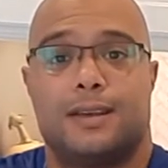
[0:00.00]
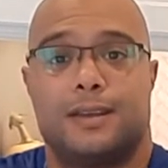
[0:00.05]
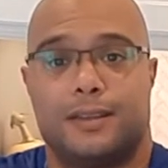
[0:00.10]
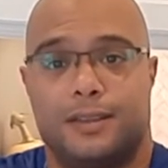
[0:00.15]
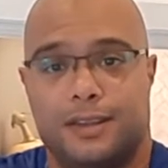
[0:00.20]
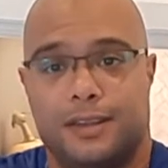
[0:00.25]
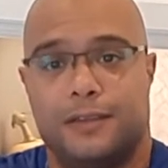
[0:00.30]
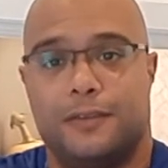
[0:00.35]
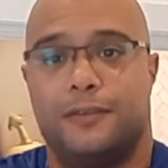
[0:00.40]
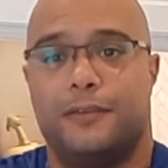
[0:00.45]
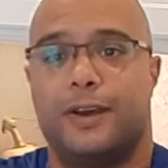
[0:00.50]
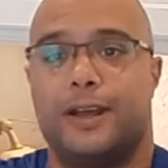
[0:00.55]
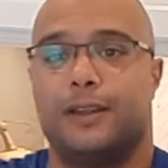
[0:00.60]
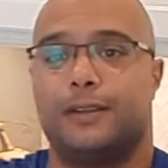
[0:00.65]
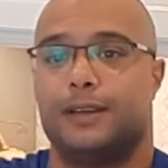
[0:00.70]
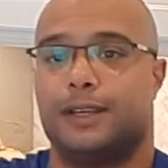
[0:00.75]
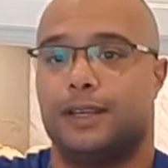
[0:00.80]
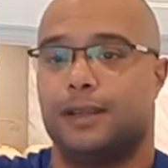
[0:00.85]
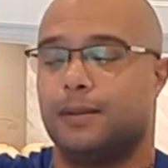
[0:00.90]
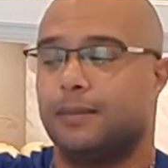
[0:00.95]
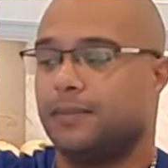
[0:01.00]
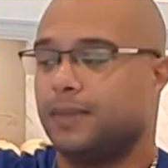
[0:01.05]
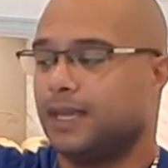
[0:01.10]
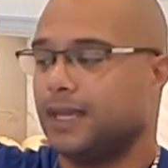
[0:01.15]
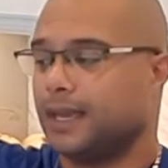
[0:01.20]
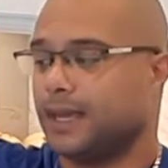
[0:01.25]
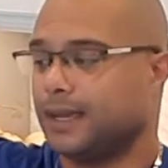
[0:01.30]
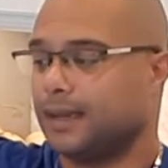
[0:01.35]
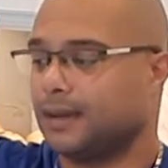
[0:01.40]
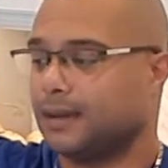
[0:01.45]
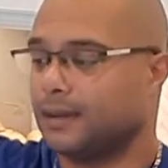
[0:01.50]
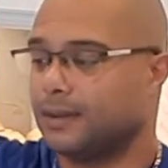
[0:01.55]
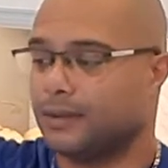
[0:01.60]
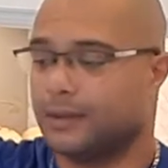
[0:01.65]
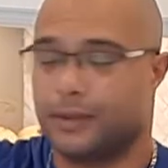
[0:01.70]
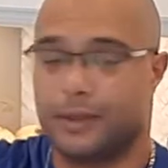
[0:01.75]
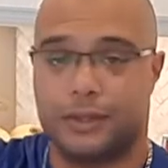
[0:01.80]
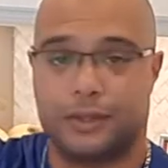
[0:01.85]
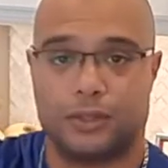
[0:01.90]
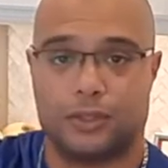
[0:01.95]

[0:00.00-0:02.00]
the Felony being the